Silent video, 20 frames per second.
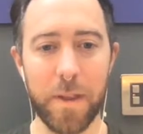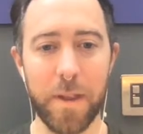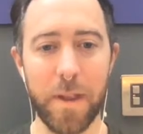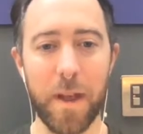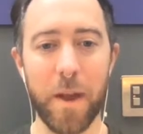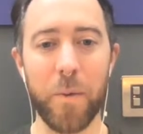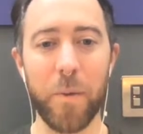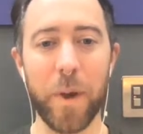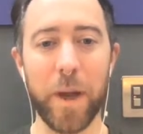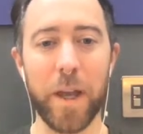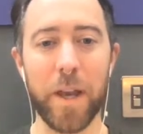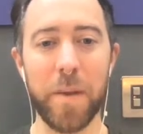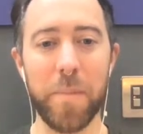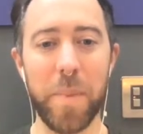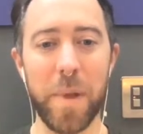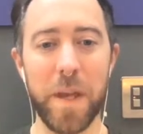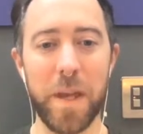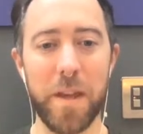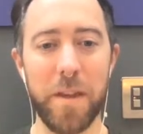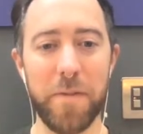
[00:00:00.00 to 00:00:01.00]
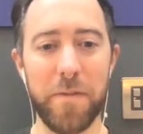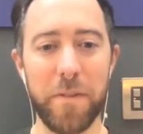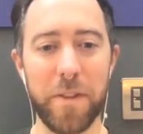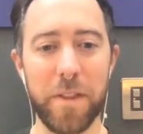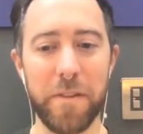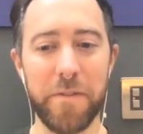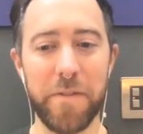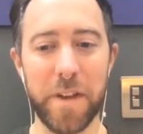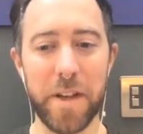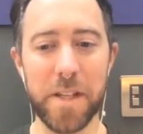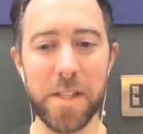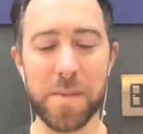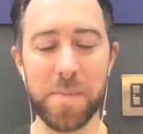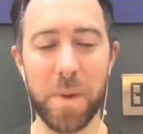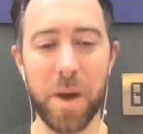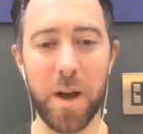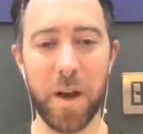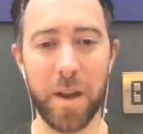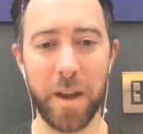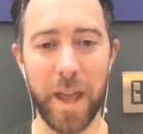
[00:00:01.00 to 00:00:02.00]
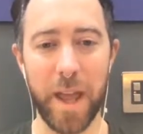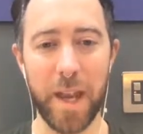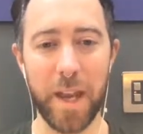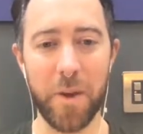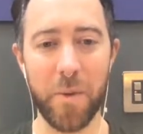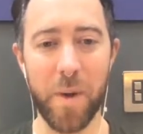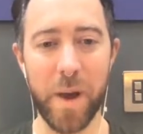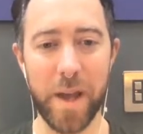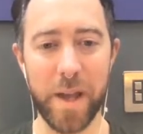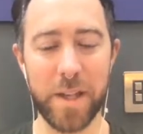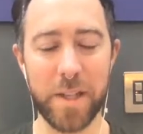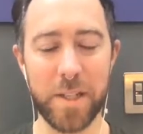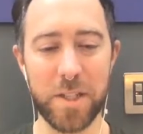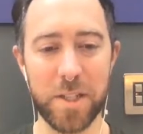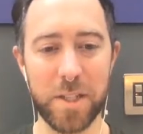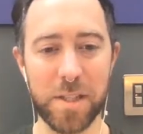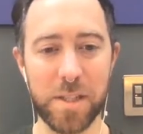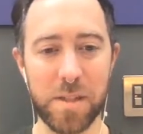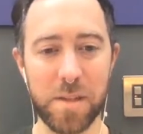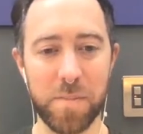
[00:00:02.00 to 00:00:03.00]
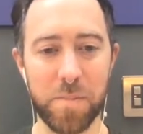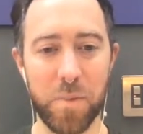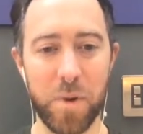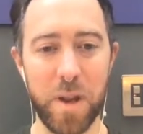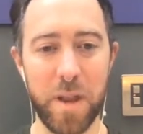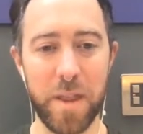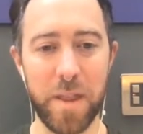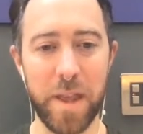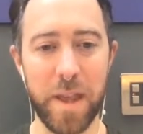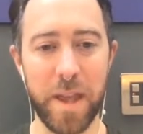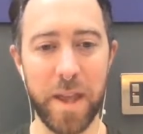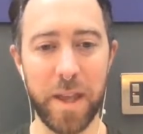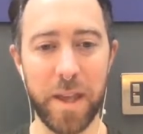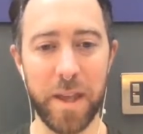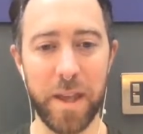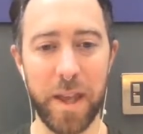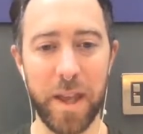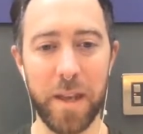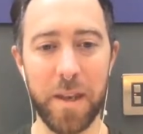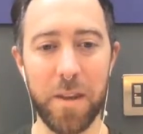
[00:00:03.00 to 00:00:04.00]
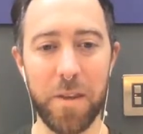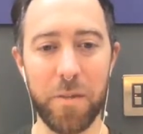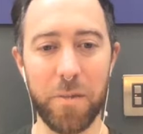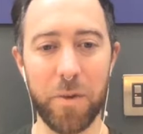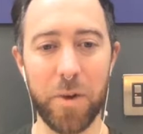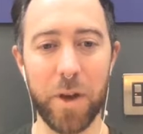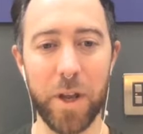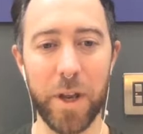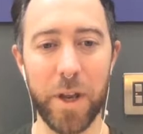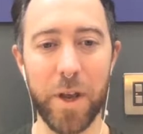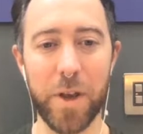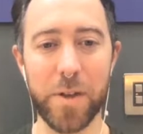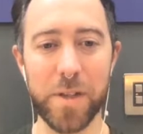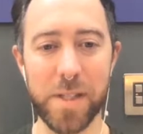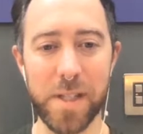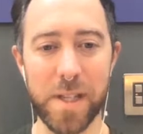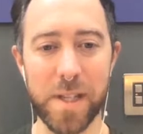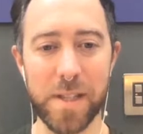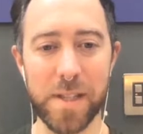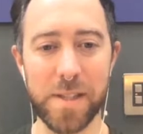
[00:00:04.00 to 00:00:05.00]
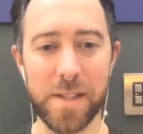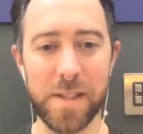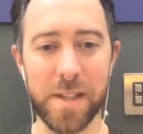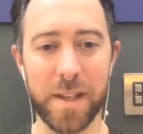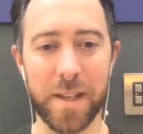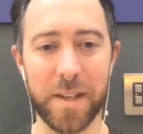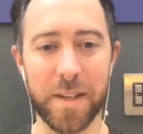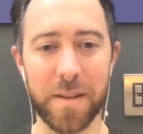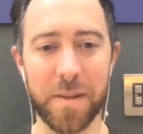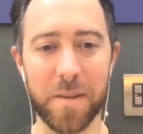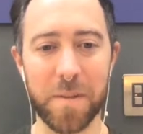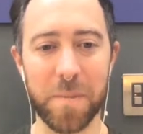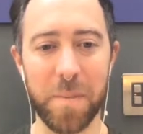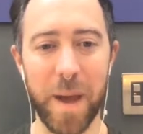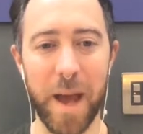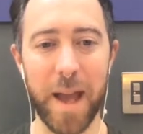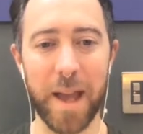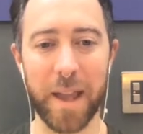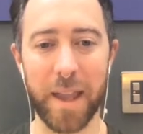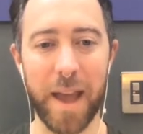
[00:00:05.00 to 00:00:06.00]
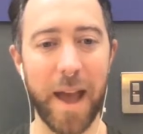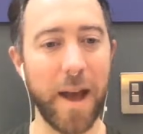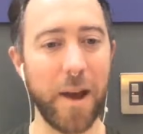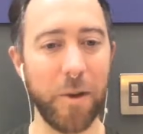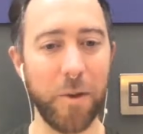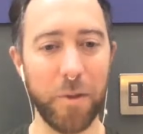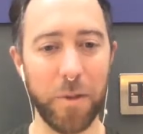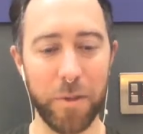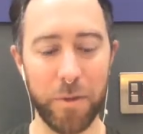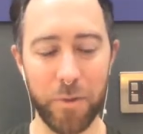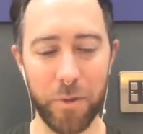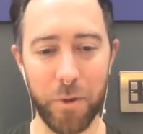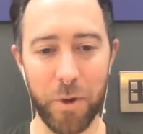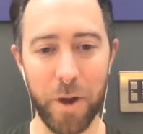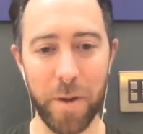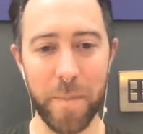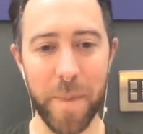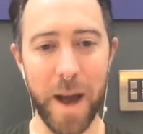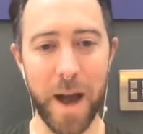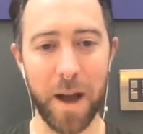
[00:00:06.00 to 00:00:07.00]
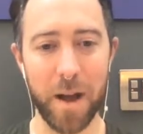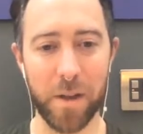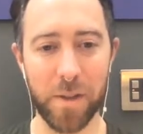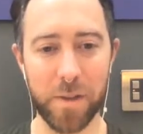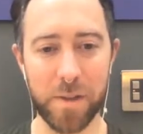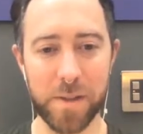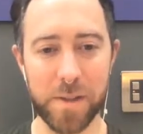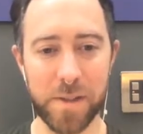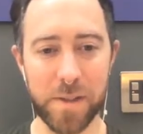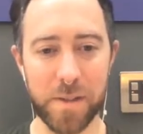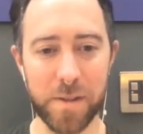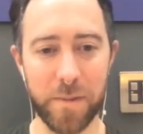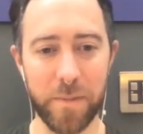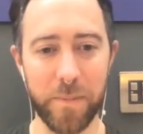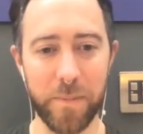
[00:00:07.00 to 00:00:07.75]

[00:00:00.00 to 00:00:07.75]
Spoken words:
And we're going to be, for the first part anyway, just breathing in through our noses and back out through our mouths.